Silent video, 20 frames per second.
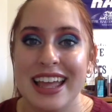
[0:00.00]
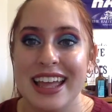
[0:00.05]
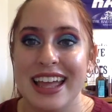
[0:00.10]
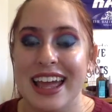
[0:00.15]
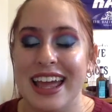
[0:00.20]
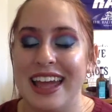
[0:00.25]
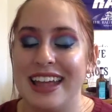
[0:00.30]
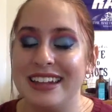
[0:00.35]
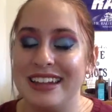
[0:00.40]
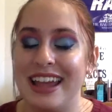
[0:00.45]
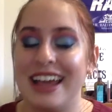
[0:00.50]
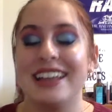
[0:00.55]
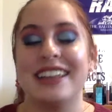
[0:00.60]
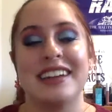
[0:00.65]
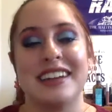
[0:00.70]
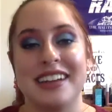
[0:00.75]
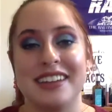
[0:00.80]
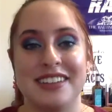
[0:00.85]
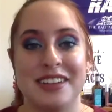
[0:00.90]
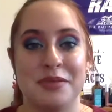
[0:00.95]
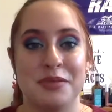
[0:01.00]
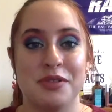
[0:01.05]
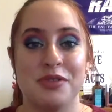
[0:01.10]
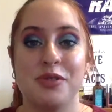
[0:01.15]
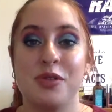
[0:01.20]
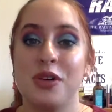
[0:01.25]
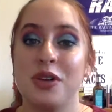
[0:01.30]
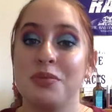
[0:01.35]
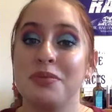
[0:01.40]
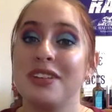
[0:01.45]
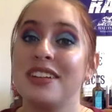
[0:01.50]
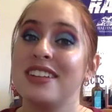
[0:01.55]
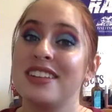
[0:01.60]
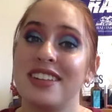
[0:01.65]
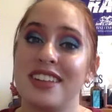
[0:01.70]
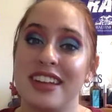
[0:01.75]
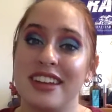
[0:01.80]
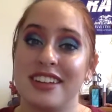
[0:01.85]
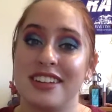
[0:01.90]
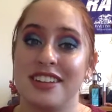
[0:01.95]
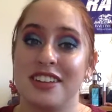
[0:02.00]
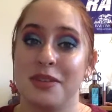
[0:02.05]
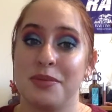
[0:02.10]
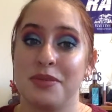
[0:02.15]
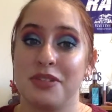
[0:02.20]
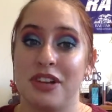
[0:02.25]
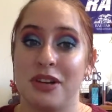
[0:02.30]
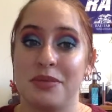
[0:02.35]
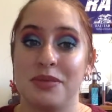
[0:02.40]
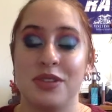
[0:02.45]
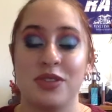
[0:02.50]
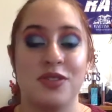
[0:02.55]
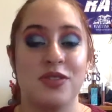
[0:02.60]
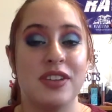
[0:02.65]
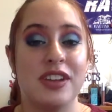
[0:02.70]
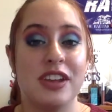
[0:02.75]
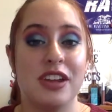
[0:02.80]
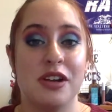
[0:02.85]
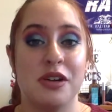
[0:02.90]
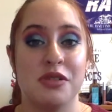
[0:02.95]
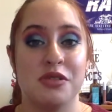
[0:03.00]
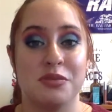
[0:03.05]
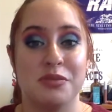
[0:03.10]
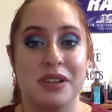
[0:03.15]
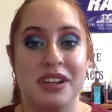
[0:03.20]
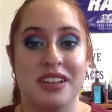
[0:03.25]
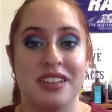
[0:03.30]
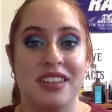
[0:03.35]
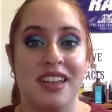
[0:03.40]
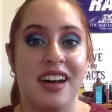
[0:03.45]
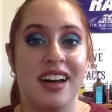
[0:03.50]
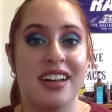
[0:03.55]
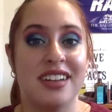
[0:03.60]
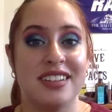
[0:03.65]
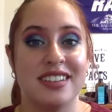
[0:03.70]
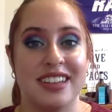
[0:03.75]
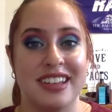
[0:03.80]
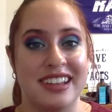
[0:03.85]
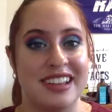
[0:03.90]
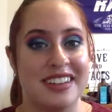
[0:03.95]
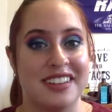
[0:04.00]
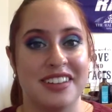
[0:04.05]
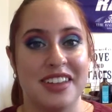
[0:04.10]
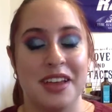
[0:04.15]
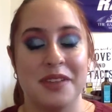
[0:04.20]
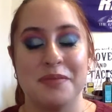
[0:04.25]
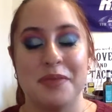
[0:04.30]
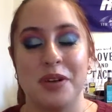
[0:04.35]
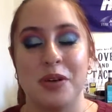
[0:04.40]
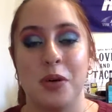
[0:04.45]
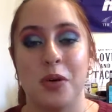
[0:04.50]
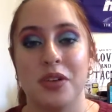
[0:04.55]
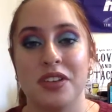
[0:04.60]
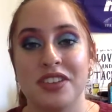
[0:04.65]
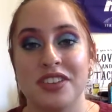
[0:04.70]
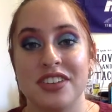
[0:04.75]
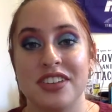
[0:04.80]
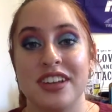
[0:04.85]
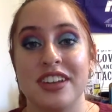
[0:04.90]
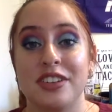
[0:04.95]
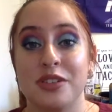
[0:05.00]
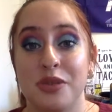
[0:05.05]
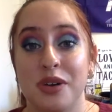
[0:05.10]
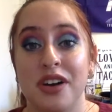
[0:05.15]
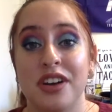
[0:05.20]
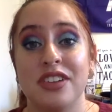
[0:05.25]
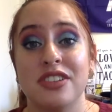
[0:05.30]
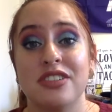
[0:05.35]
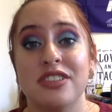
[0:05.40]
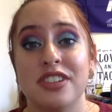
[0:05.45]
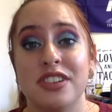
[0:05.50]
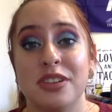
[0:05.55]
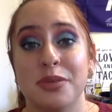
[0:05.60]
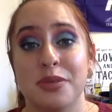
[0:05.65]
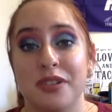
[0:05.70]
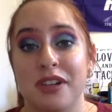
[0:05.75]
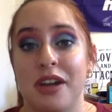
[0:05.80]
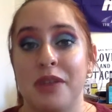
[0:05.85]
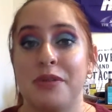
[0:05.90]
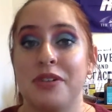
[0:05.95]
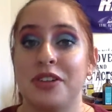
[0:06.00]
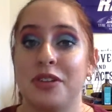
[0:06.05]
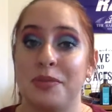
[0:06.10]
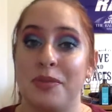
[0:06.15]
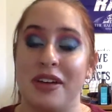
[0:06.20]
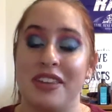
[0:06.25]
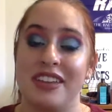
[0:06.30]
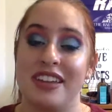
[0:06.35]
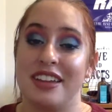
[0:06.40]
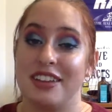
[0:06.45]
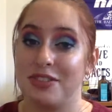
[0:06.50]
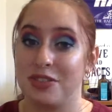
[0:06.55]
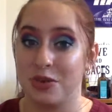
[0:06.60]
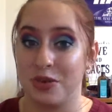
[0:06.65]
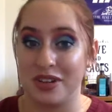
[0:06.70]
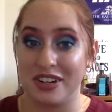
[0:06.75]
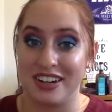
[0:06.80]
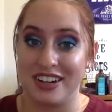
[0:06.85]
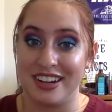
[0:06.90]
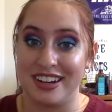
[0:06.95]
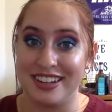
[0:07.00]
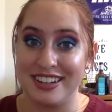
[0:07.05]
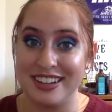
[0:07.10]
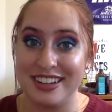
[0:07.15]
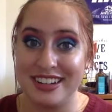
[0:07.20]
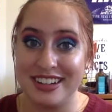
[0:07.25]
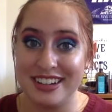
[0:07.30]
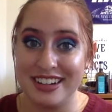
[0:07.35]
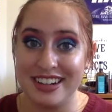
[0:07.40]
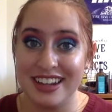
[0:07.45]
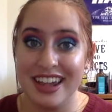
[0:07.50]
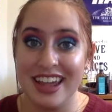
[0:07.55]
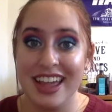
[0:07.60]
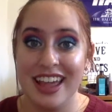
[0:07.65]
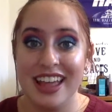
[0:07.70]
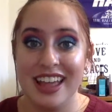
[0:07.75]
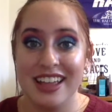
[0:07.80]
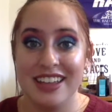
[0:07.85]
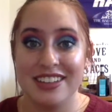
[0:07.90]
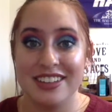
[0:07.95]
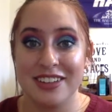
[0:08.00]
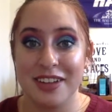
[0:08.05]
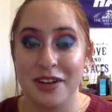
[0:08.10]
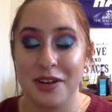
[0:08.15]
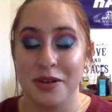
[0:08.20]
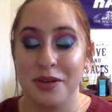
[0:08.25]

And yeah, like I said before, please like and subscribe to this video. It would mean a lot. Like I said, my goal is to get to 100 subscribers by the end of 2019. So